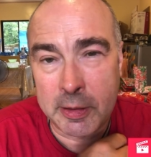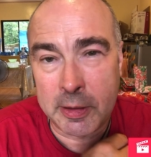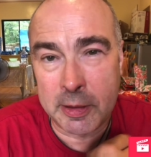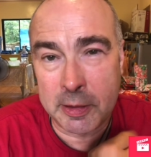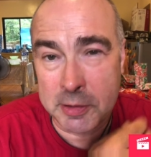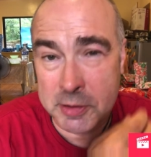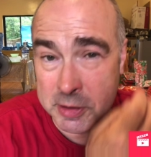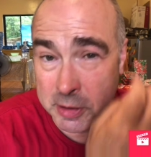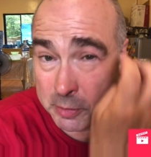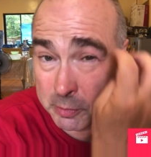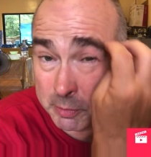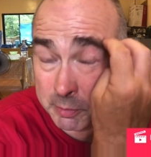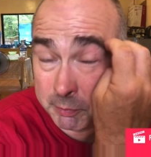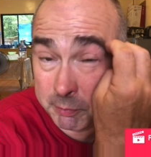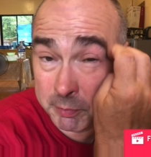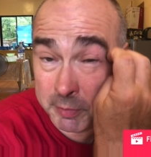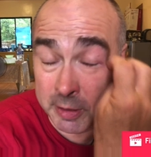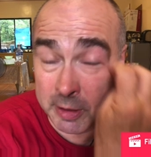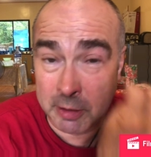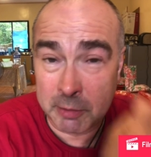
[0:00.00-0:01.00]
So,
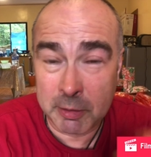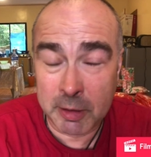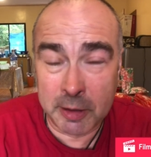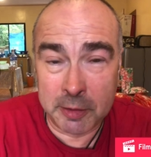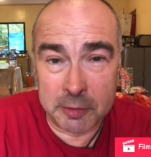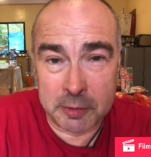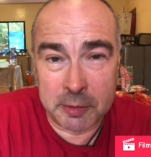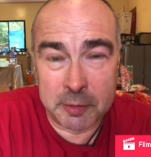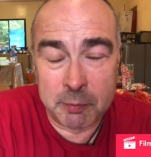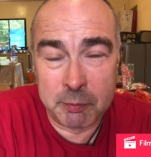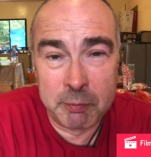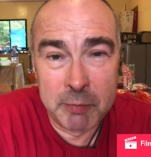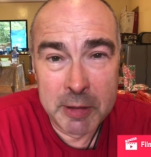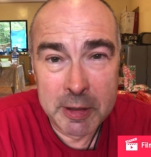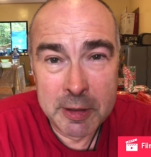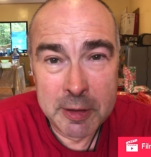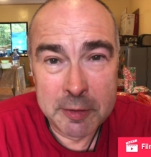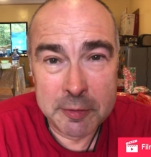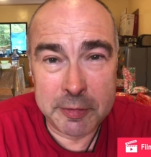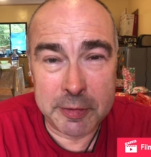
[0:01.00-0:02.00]

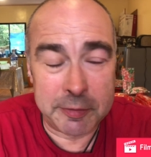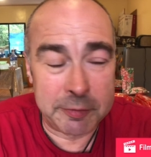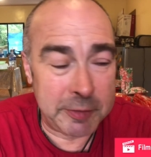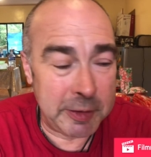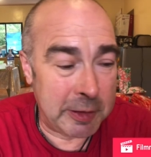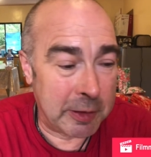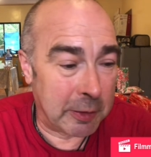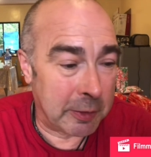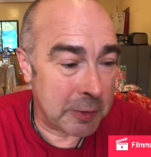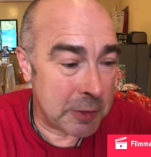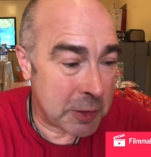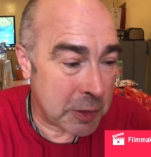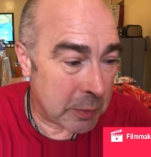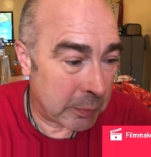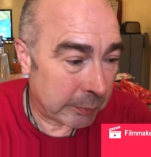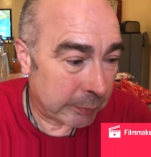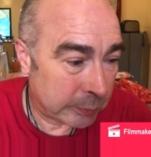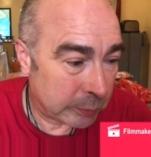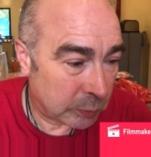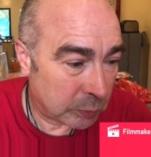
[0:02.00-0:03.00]
$150.
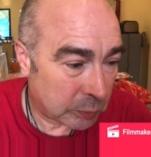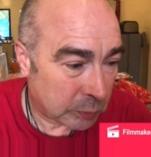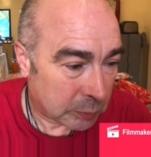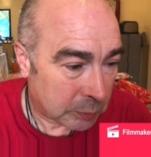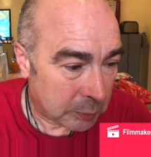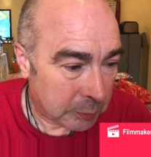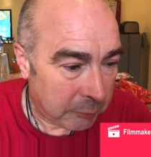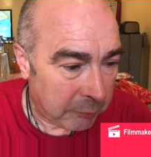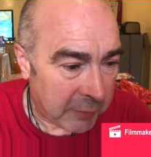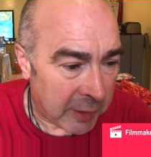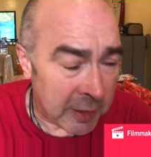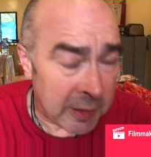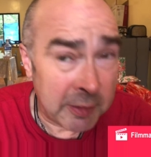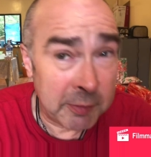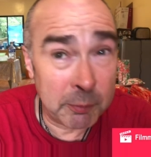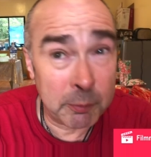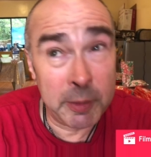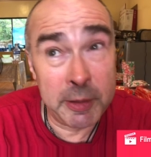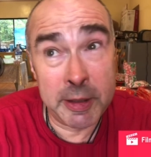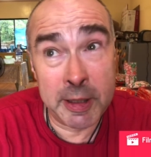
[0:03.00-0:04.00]

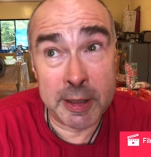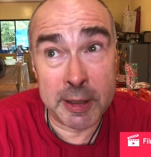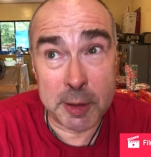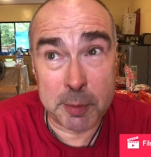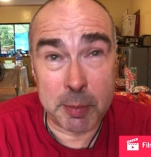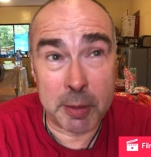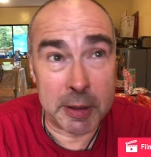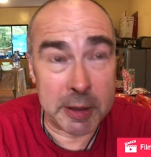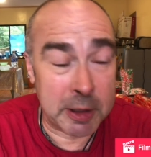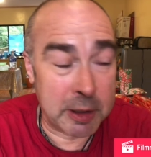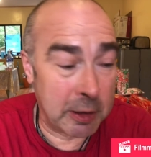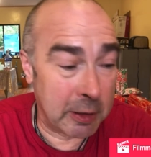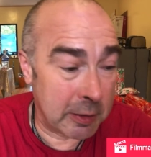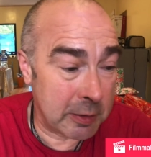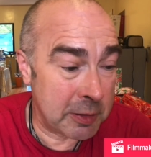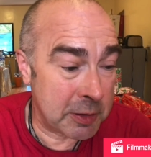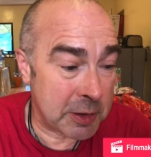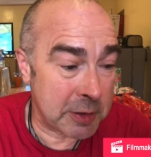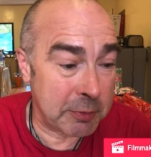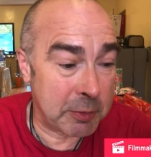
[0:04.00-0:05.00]
We then had to buy
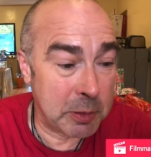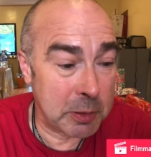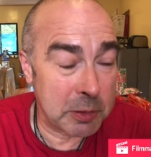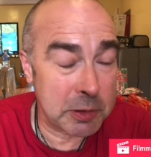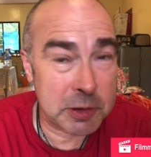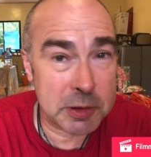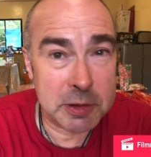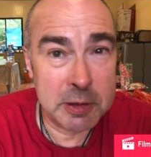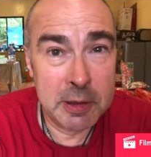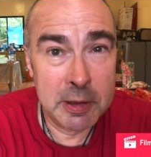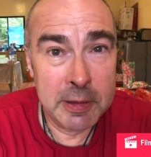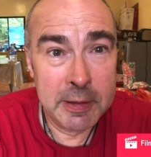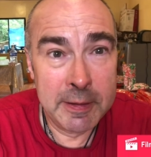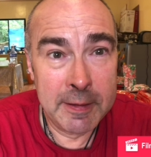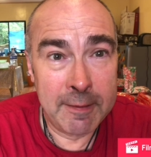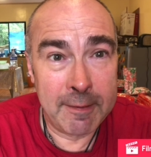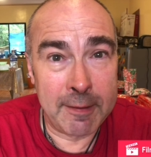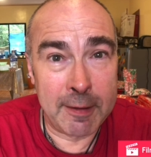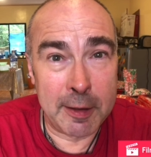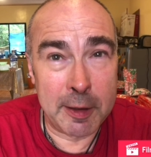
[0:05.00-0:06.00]
curtains, of course,
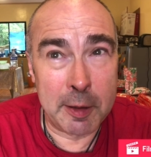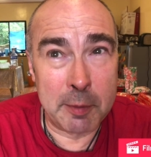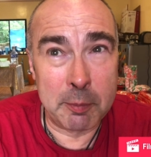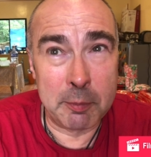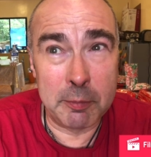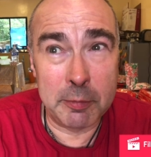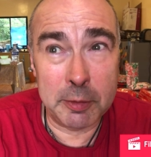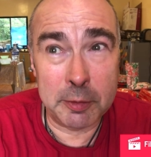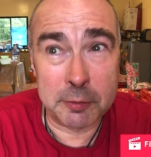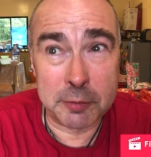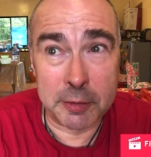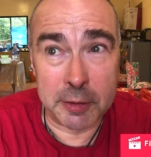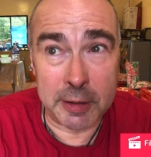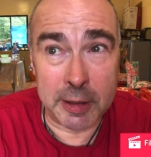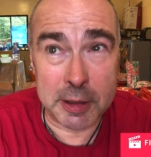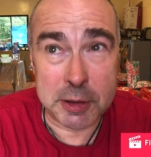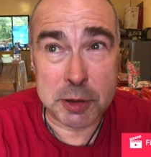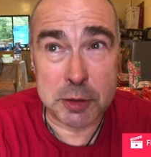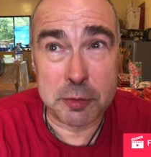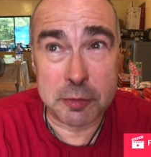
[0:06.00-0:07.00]
for the
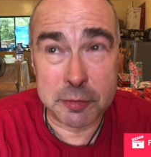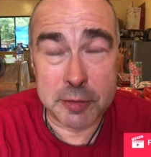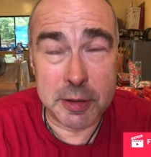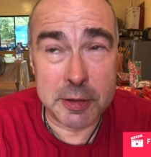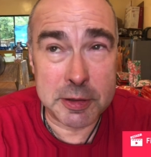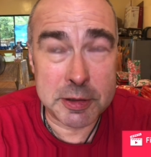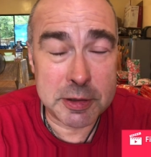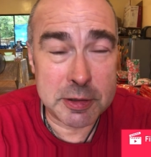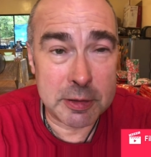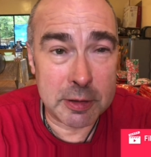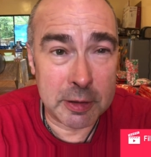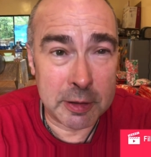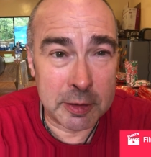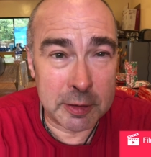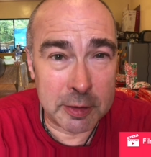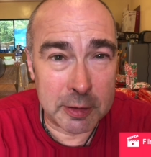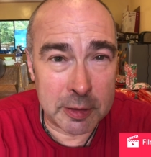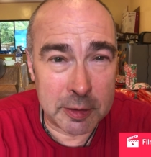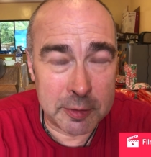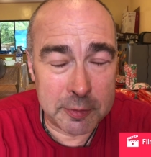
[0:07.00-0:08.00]
actual front
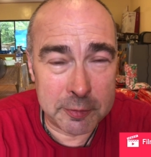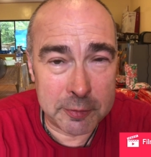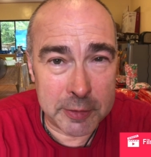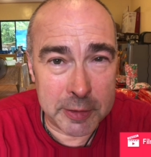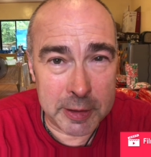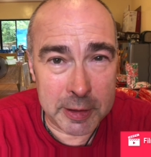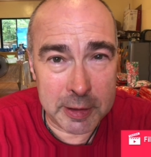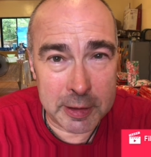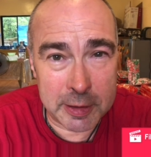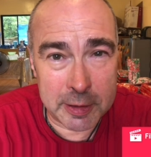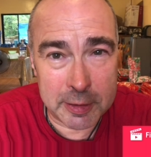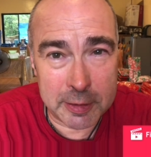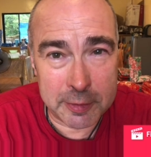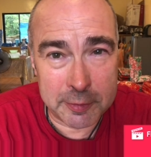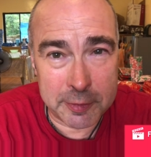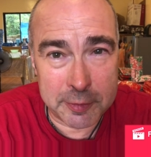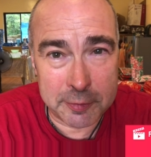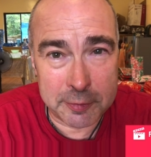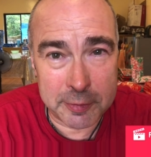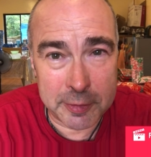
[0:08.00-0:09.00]
of the
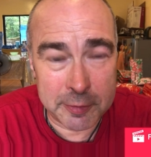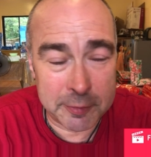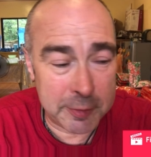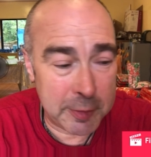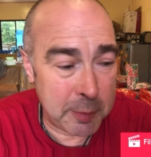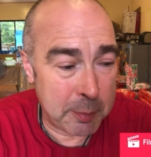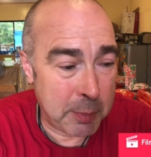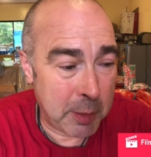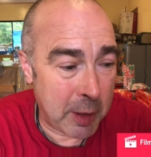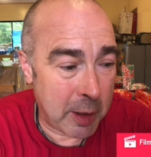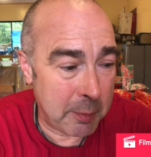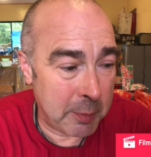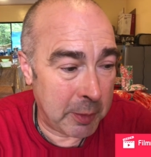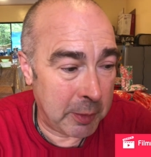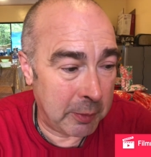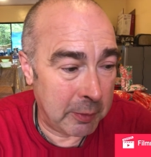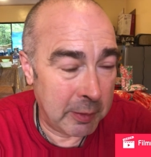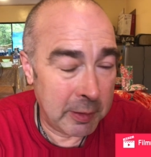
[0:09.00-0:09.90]
apartment.